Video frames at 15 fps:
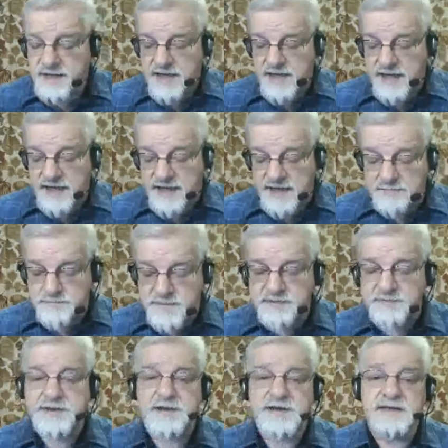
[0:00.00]
And
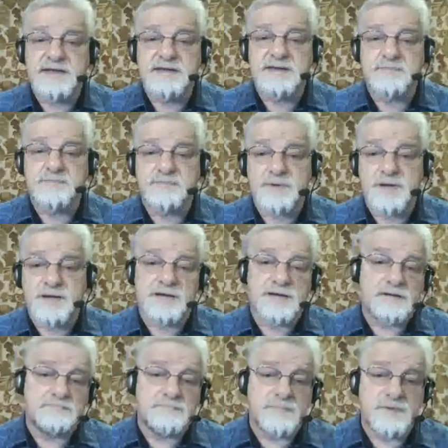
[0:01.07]
maybe I end up,
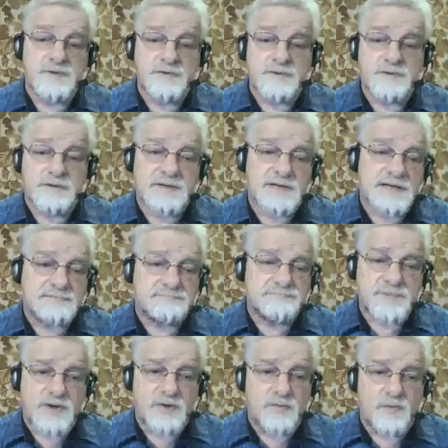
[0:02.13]
um, like
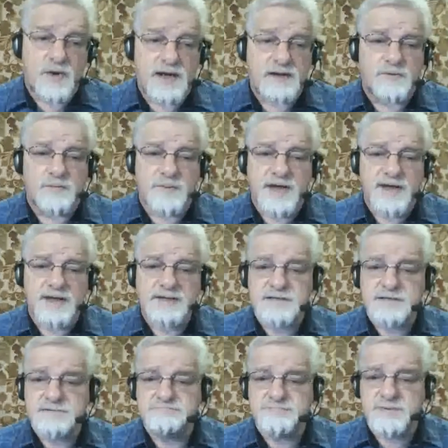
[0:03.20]
a while back,
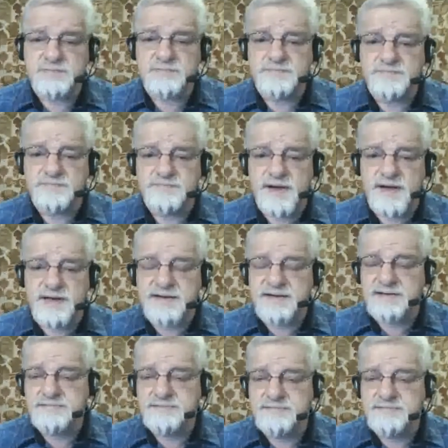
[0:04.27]
um, I